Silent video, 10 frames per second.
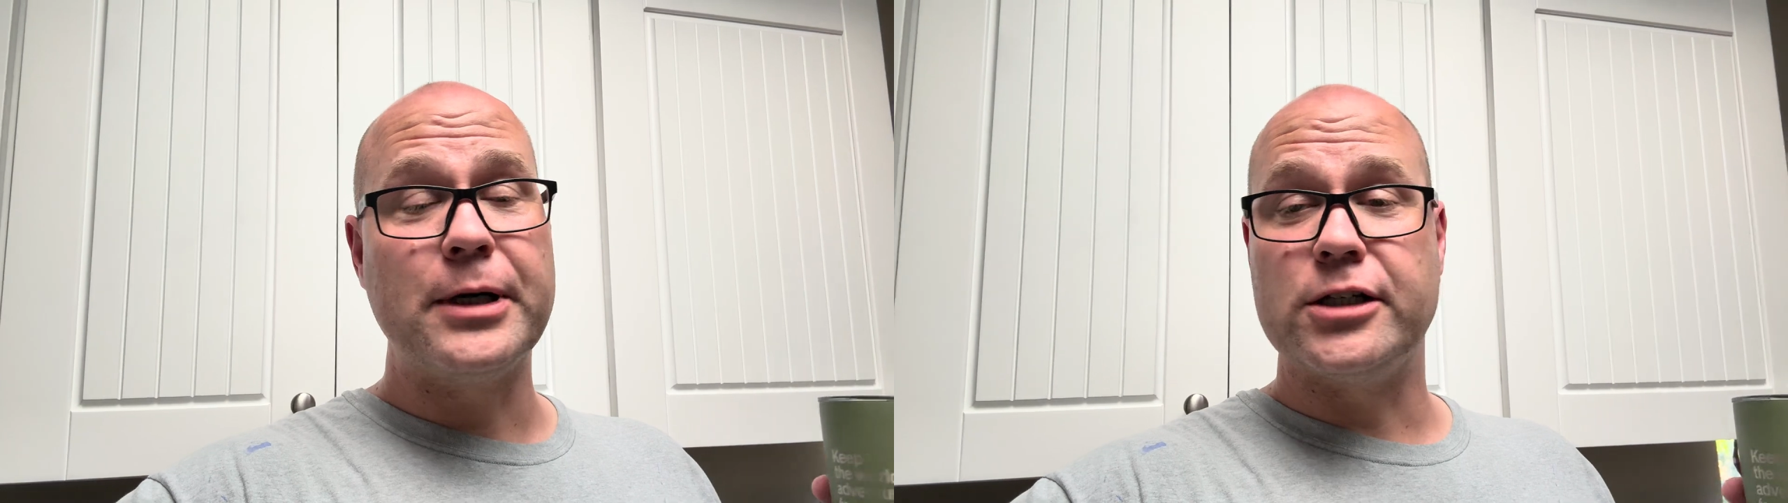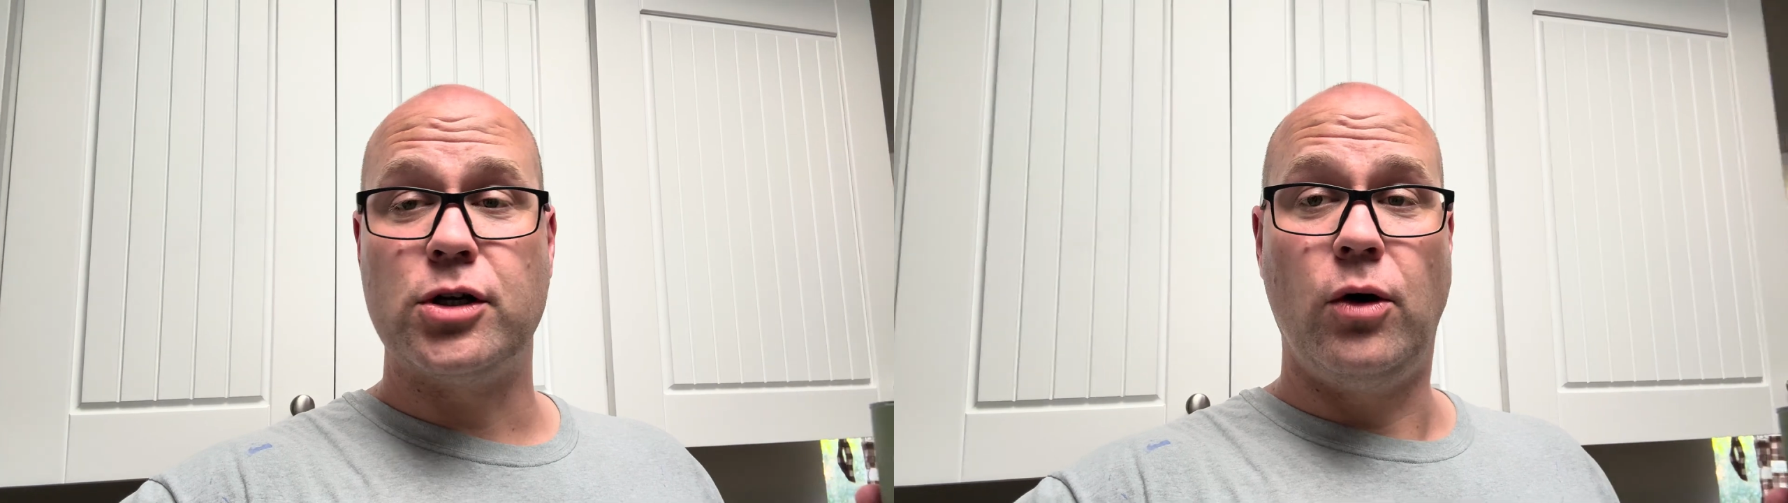
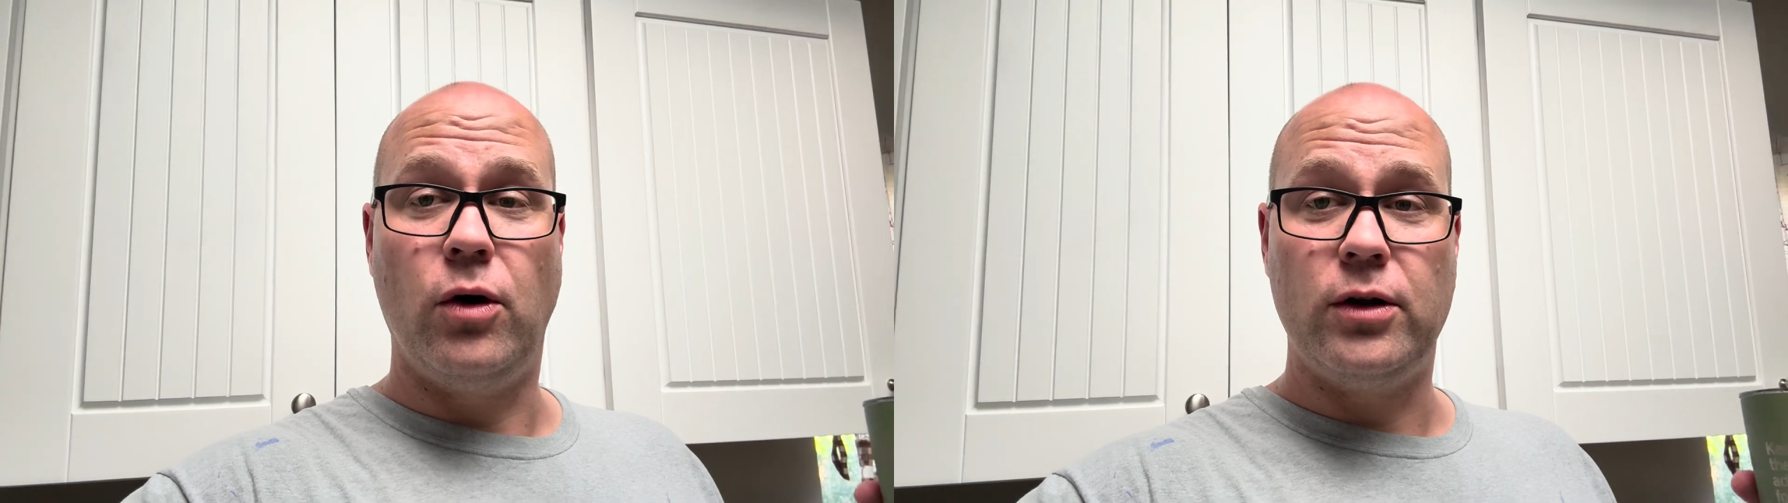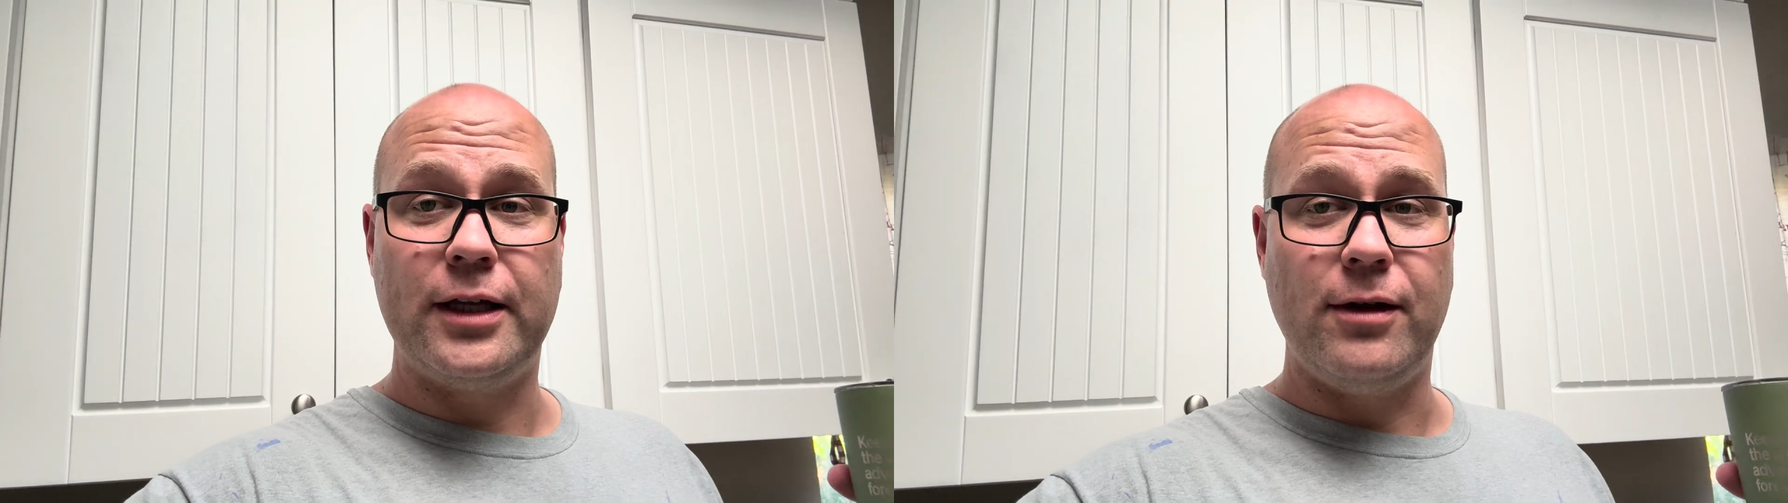much
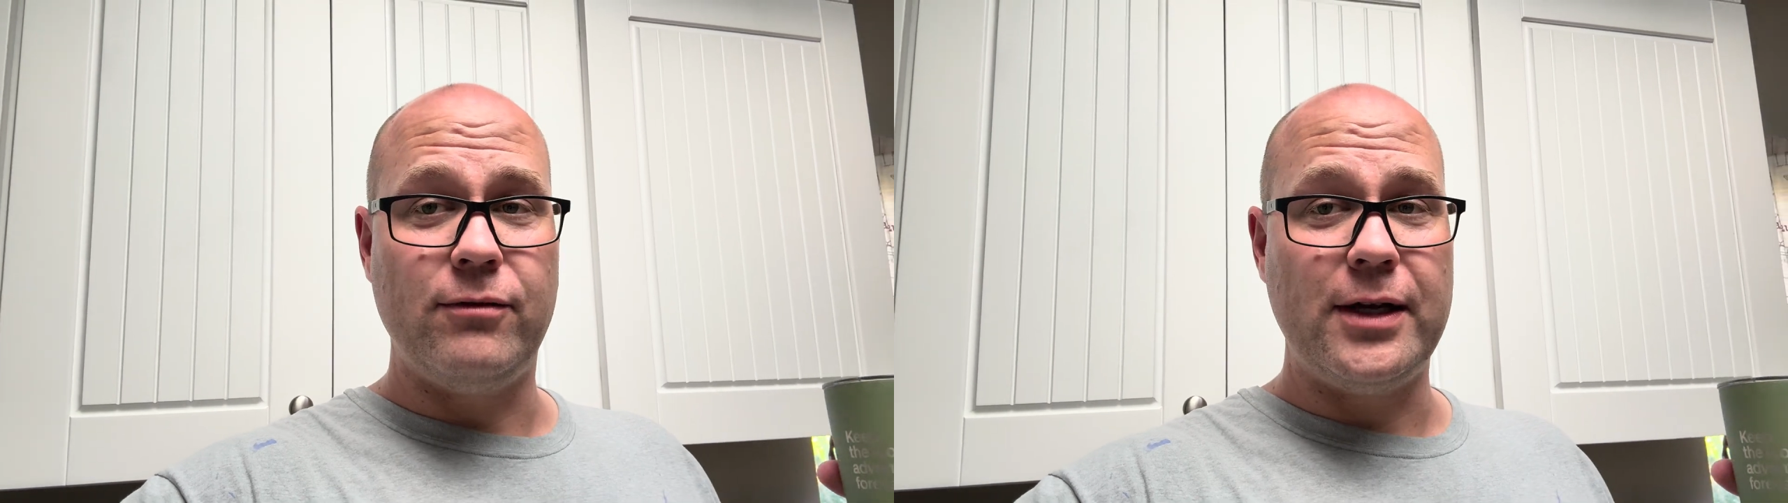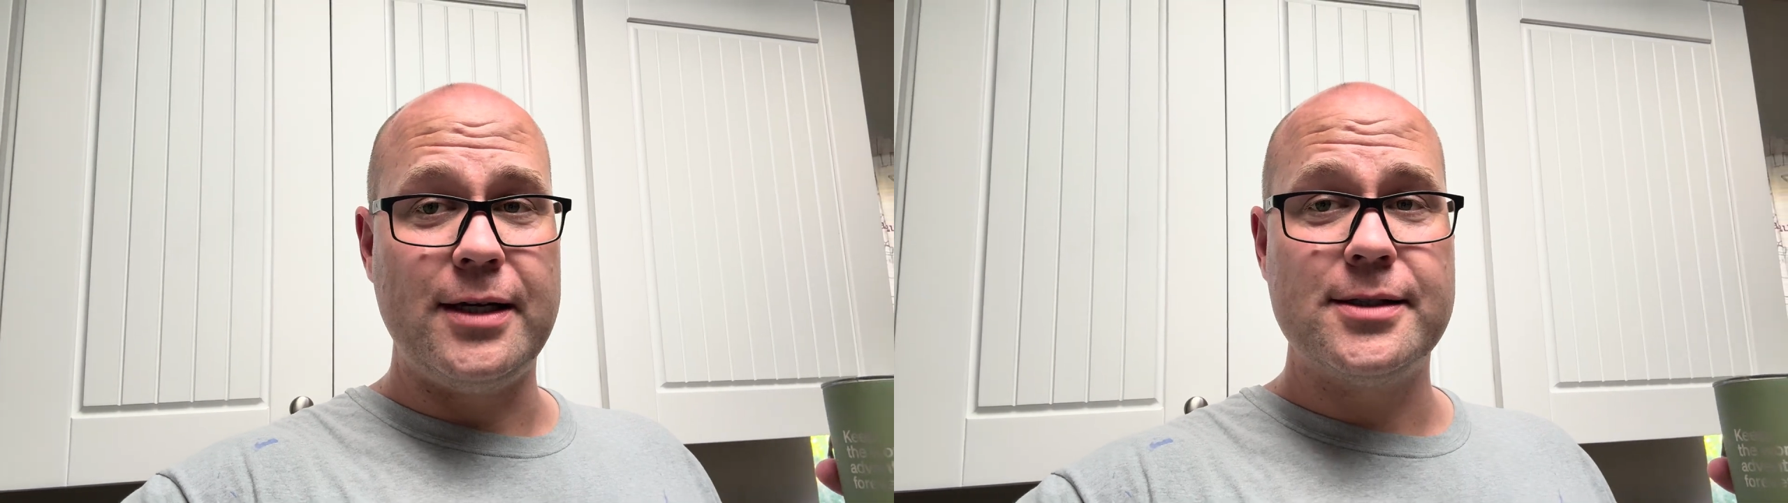all
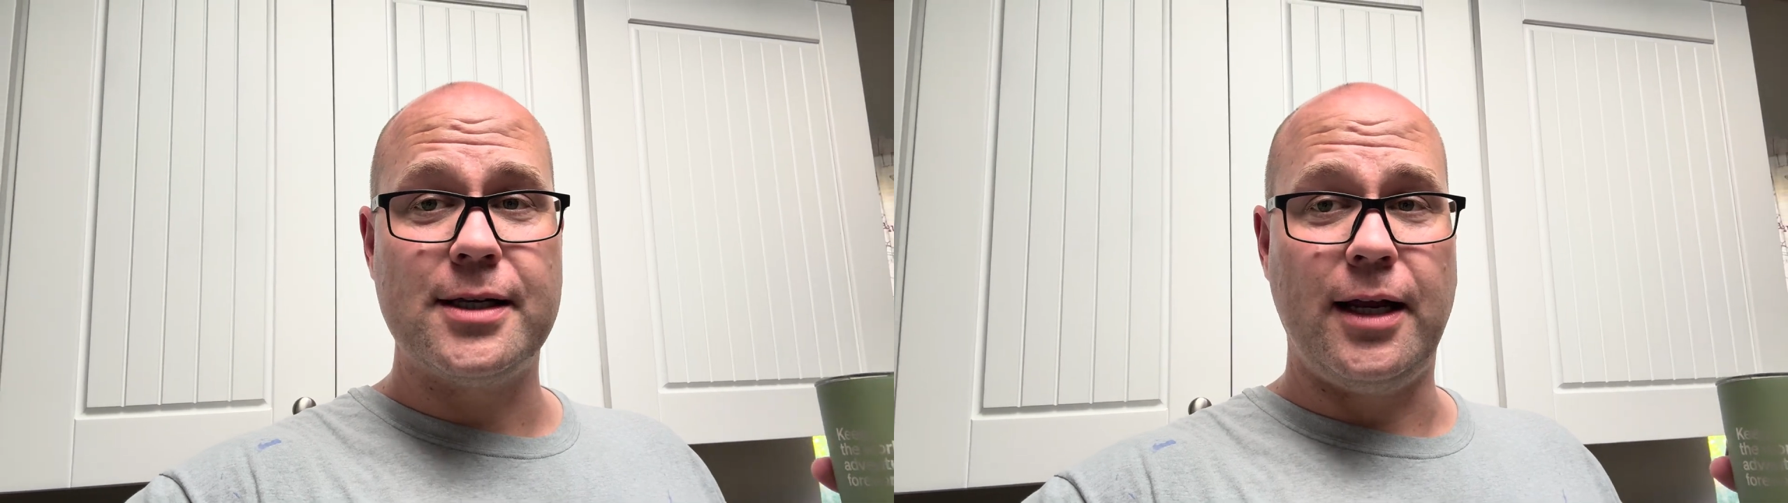EVs